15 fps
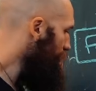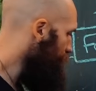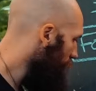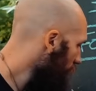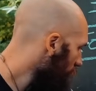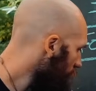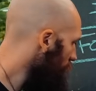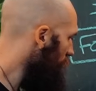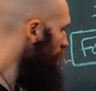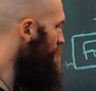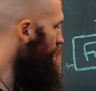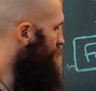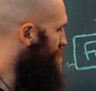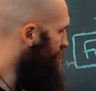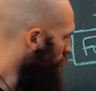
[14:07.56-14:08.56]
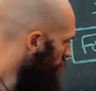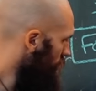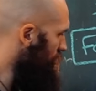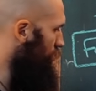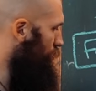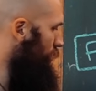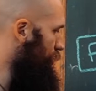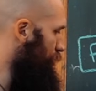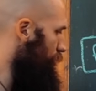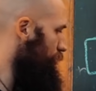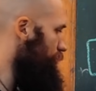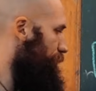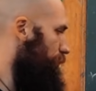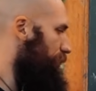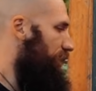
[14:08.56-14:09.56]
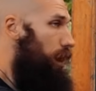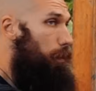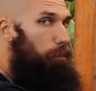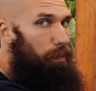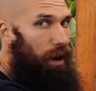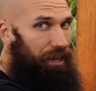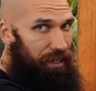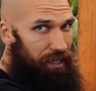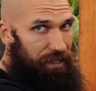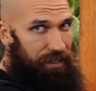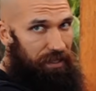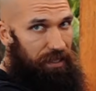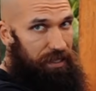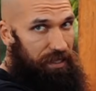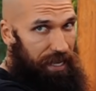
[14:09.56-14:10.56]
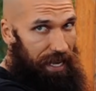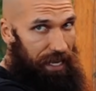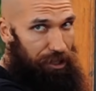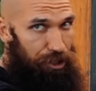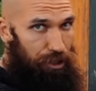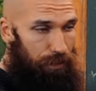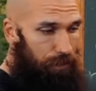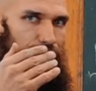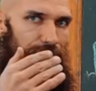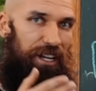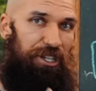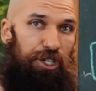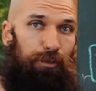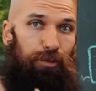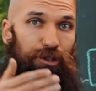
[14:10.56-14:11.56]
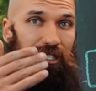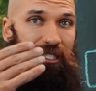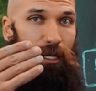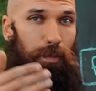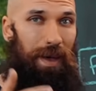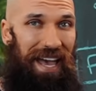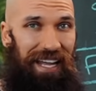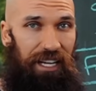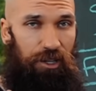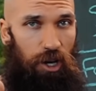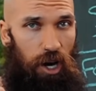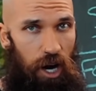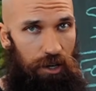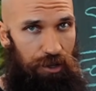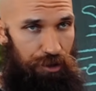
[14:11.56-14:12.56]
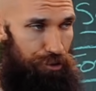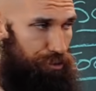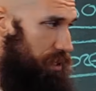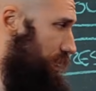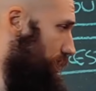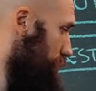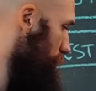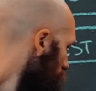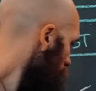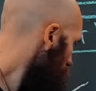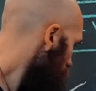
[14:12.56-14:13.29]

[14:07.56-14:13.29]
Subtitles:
In reality, they're forest creatures from the abundance stage. Vegetables depend on trees.